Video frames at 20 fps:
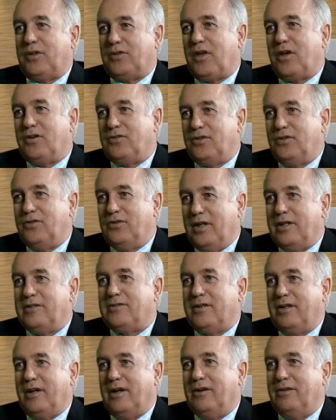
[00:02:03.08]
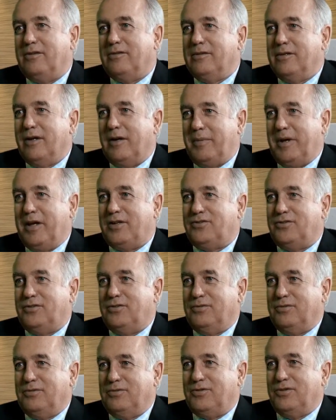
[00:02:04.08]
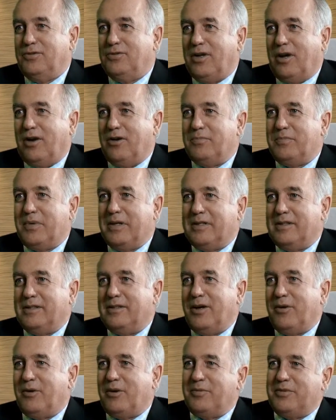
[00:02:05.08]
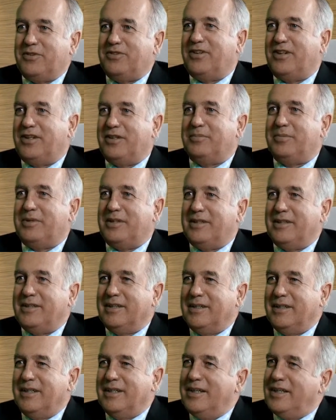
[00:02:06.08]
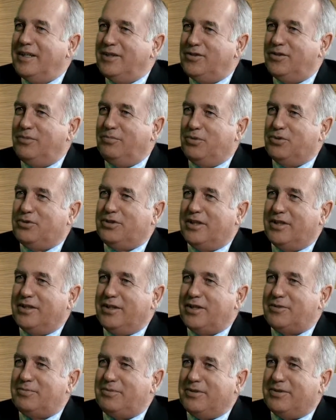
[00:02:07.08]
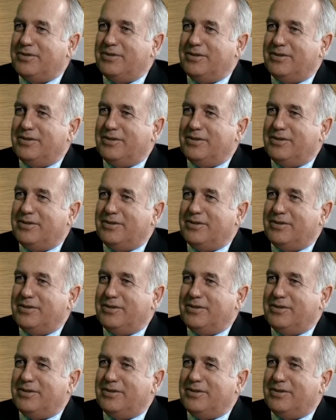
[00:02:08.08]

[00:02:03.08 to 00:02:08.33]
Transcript: that those who need to know about you do know, but you don't want to be seen to be too pushy and desperate, do